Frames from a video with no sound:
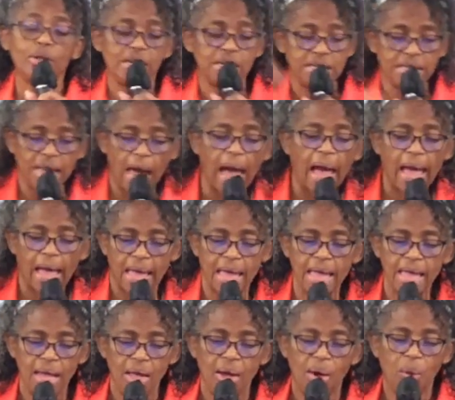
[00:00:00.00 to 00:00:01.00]

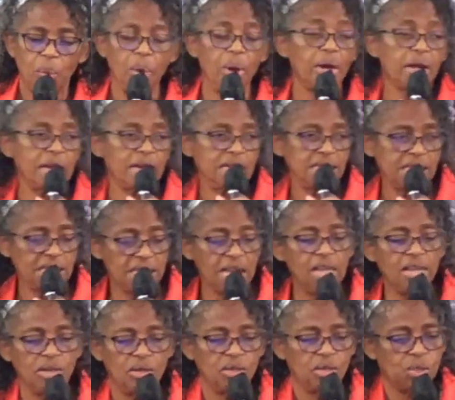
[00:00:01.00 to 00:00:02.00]
today, we're
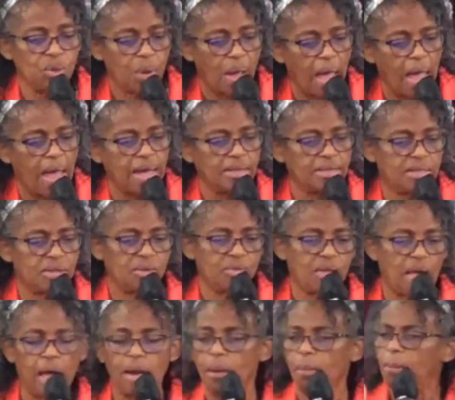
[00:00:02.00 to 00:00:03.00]
continuing to answer
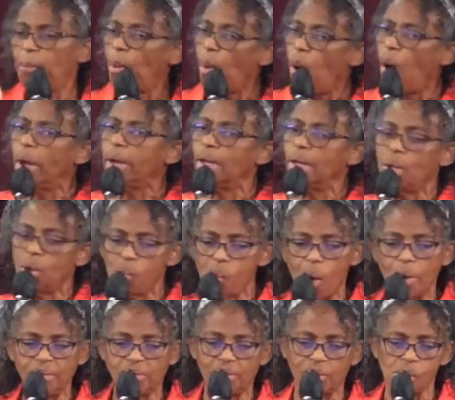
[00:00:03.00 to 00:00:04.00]
that important
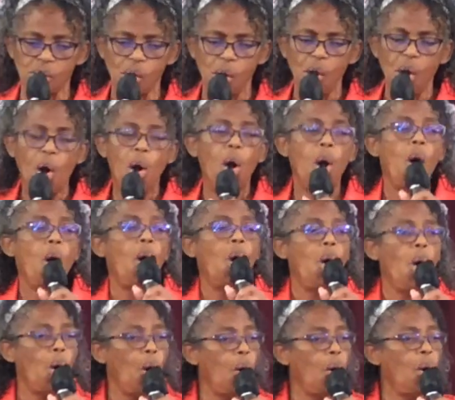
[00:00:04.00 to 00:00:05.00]
question,
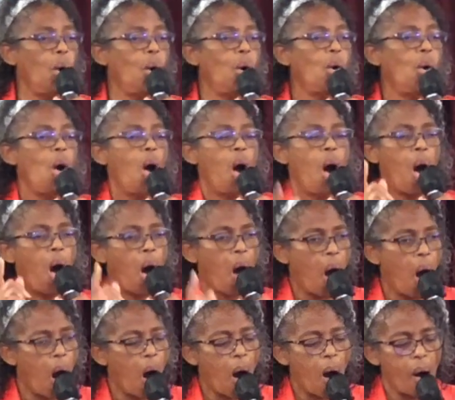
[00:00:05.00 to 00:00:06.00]
who
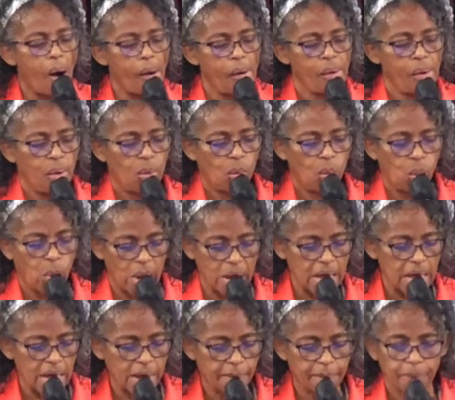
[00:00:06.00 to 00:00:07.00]
are
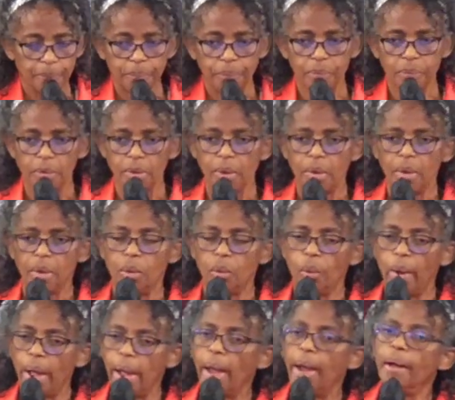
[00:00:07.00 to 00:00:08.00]
we?
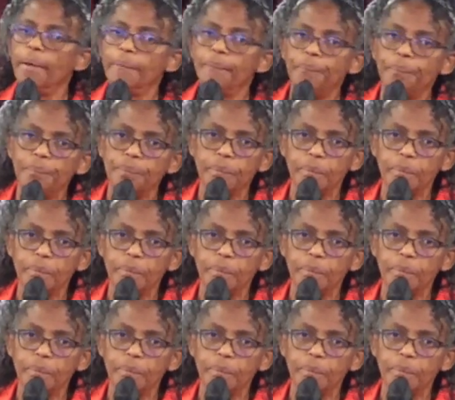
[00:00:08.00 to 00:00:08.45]
Well,